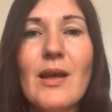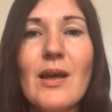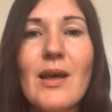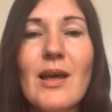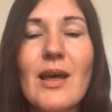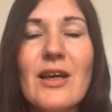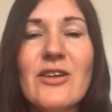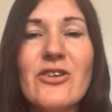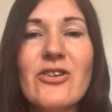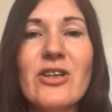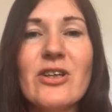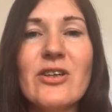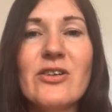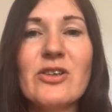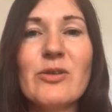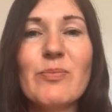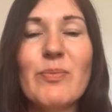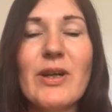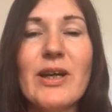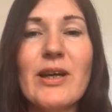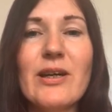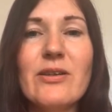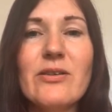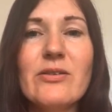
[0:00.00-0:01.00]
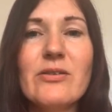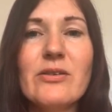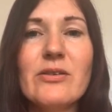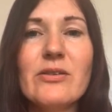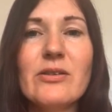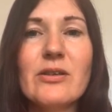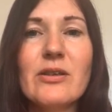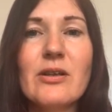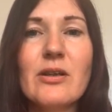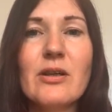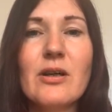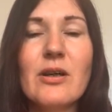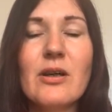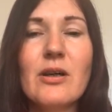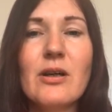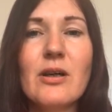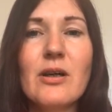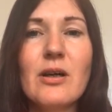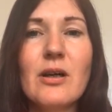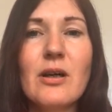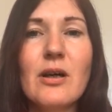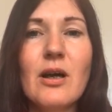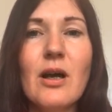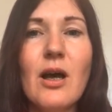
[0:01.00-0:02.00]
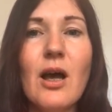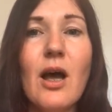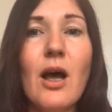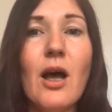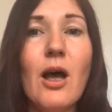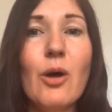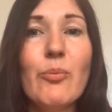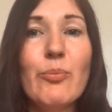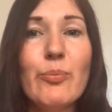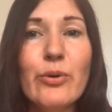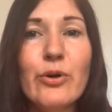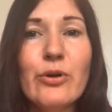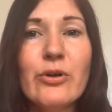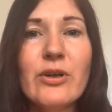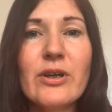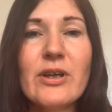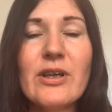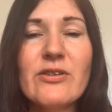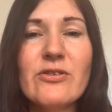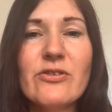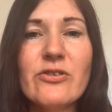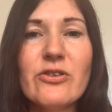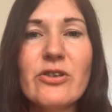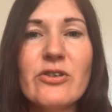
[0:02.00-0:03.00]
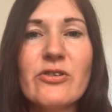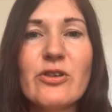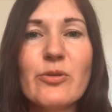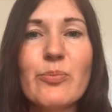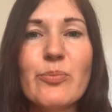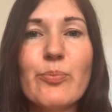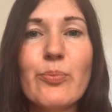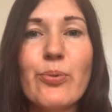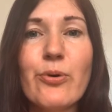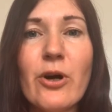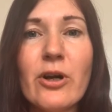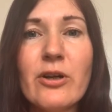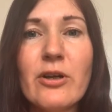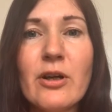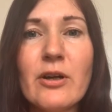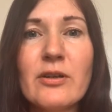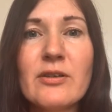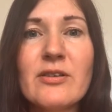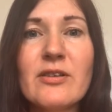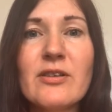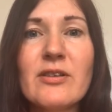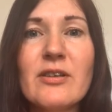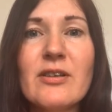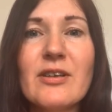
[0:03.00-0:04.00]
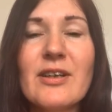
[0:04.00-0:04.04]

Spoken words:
As she explains, a book isn't just a product